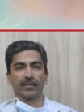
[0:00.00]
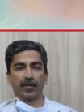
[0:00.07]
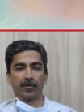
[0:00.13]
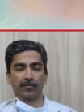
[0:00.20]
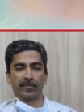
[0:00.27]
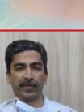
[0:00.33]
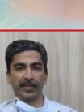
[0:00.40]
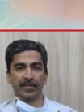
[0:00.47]
Hello
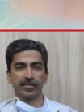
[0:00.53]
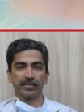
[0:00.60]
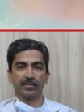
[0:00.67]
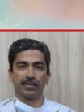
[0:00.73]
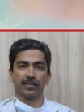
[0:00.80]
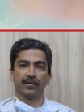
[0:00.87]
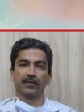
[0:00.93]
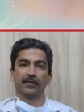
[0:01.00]
friends,
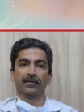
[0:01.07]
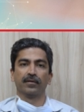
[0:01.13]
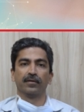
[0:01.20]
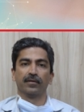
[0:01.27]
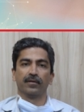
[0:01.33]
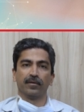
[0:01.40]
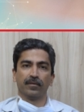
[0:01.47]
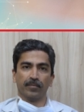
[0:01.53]

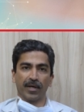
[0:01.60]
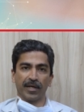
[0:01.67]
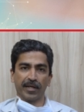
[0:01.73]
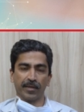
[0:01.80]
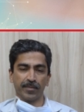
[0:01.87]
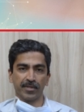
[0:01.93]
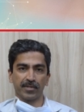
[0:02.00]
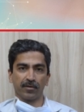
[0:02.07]
my
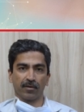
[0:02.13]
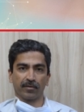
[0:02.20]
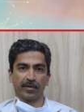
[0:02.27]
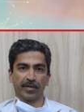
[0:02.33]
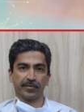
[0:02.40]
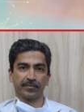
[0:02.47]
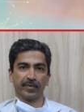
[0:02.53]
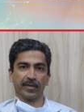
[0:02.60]
name is Doctor
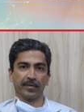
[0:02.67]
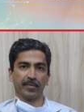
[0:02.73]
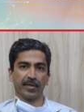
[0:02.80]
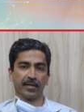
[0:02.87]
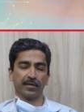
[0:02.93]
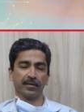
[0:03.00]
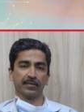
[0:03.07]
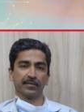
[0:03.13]
Aishwarya
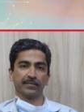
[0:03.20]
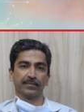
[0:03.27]
Mehra